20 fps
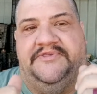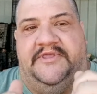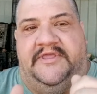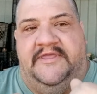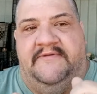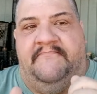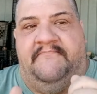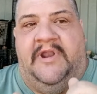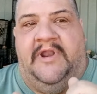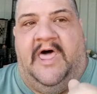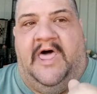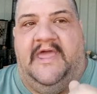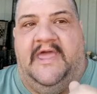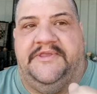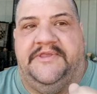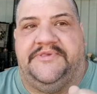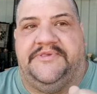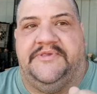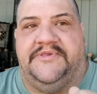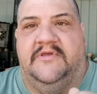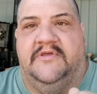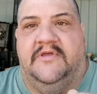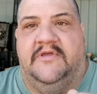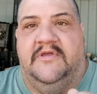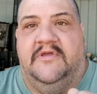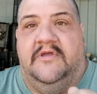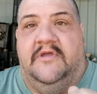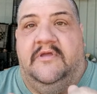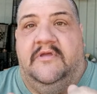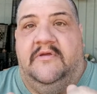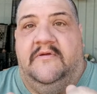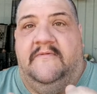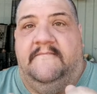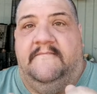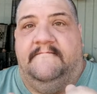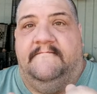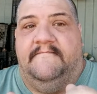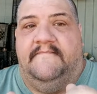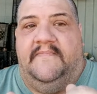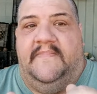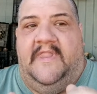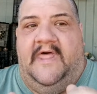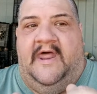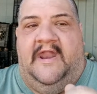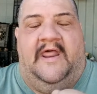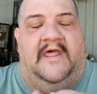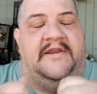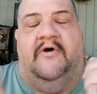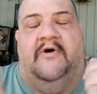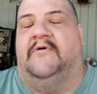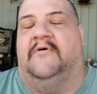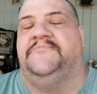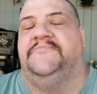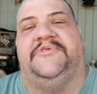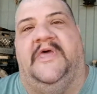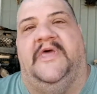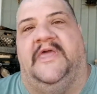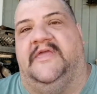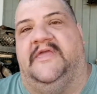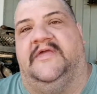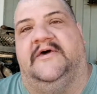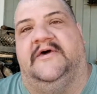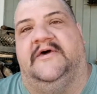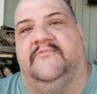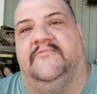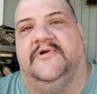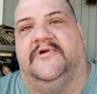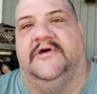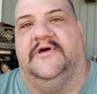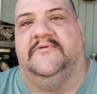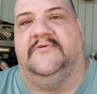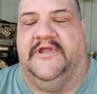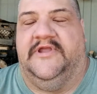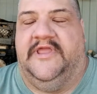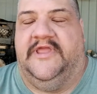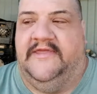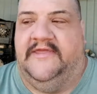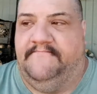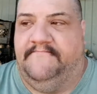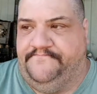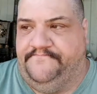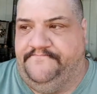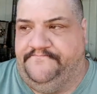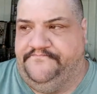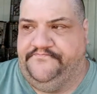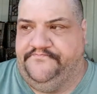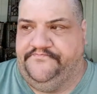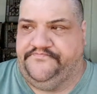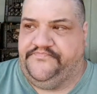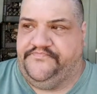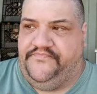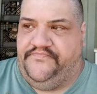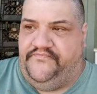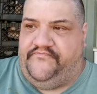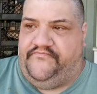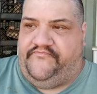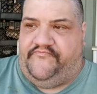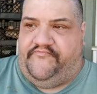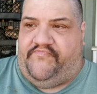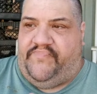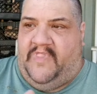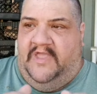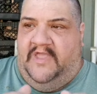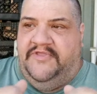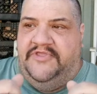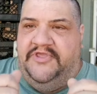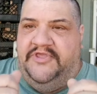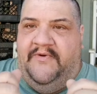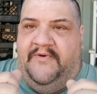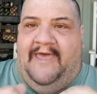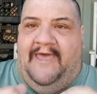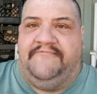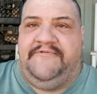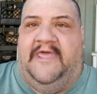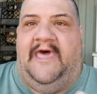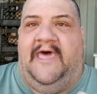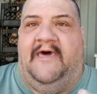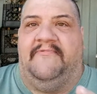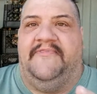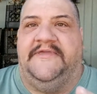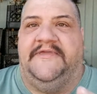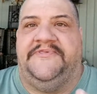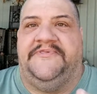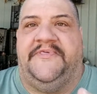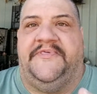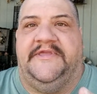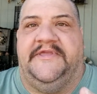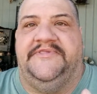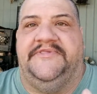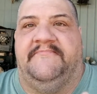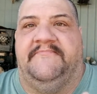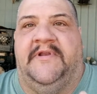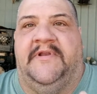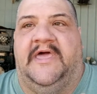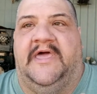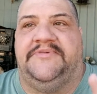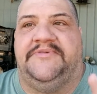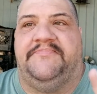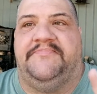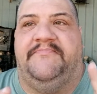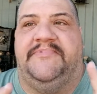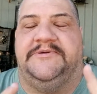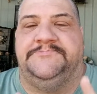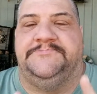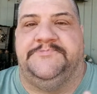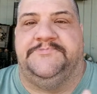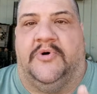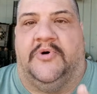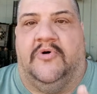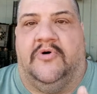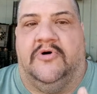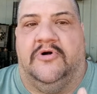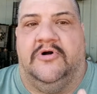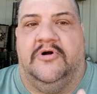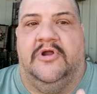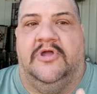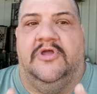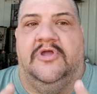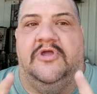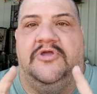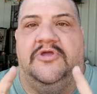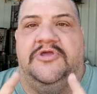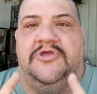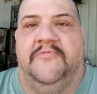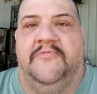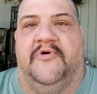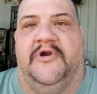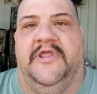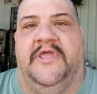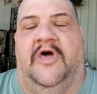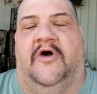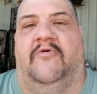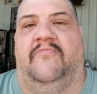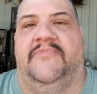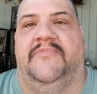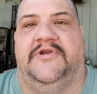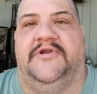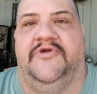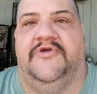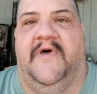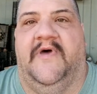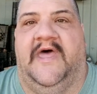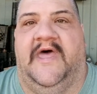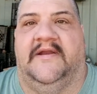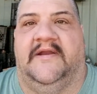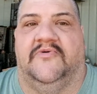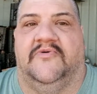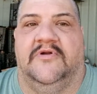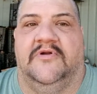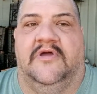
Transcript: in place, and I know I'm saying it over and over again. You have to have these things in place before you bring home the new animal.